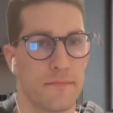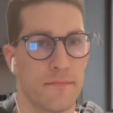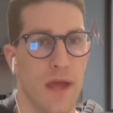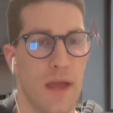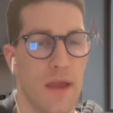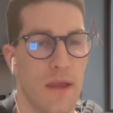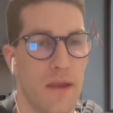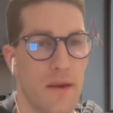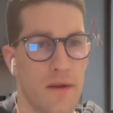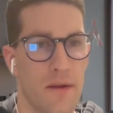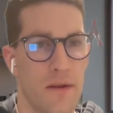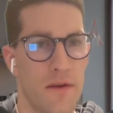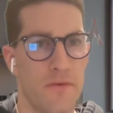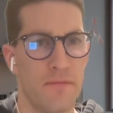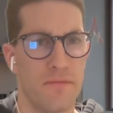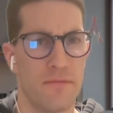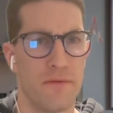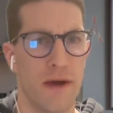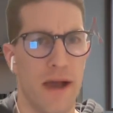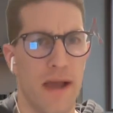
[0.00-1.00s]
I hear
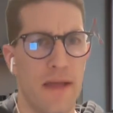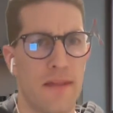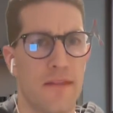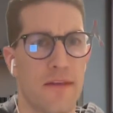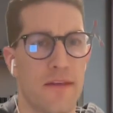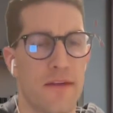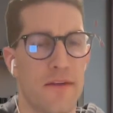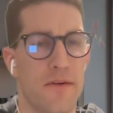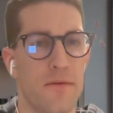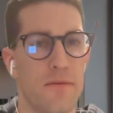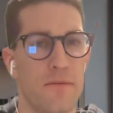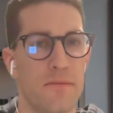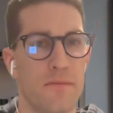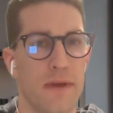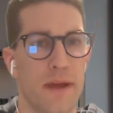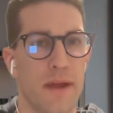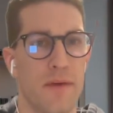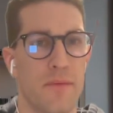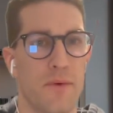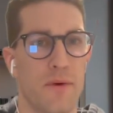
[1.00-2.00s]
you, I see you,
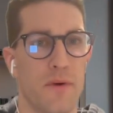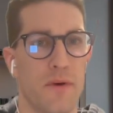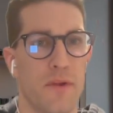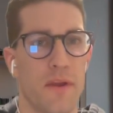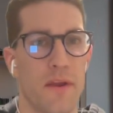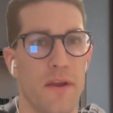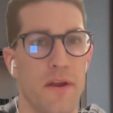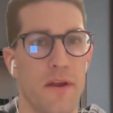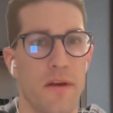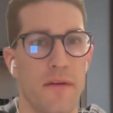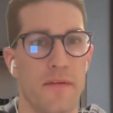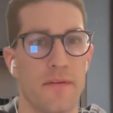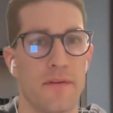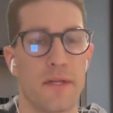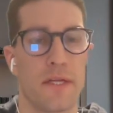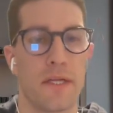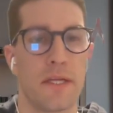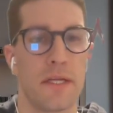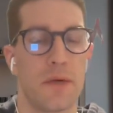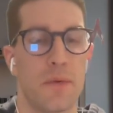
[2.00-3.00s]
and we're here.
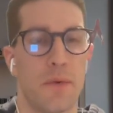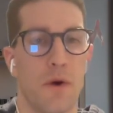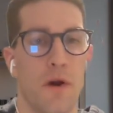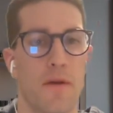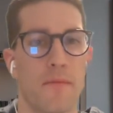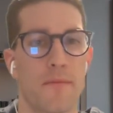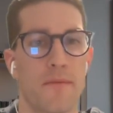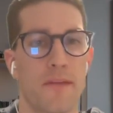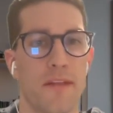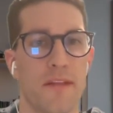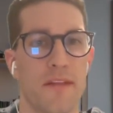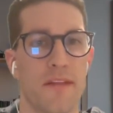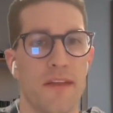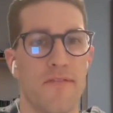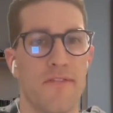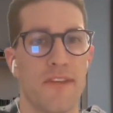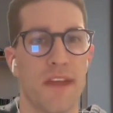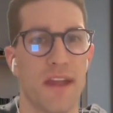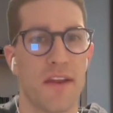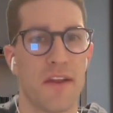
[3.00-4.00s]
Welcome to the
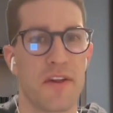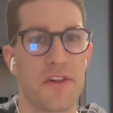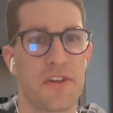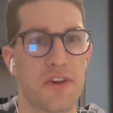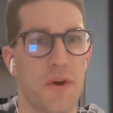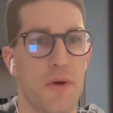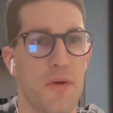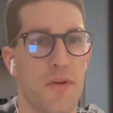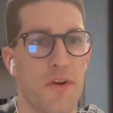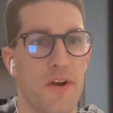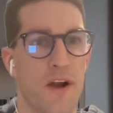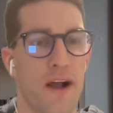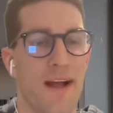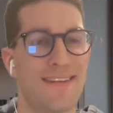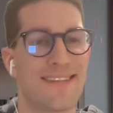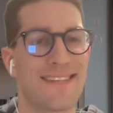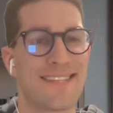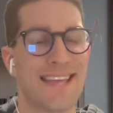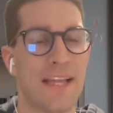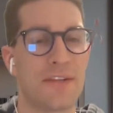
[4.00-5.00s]
Steve Setka Show, your
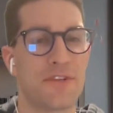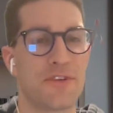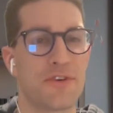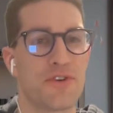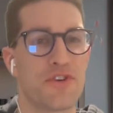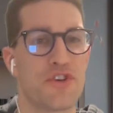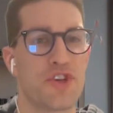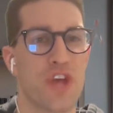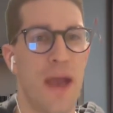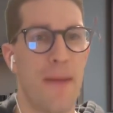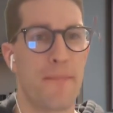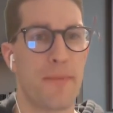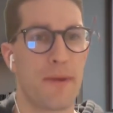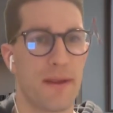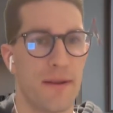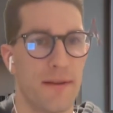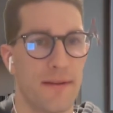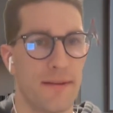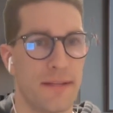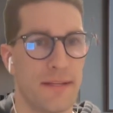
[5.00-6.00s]
uncensored
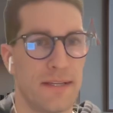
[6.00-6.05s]
champion.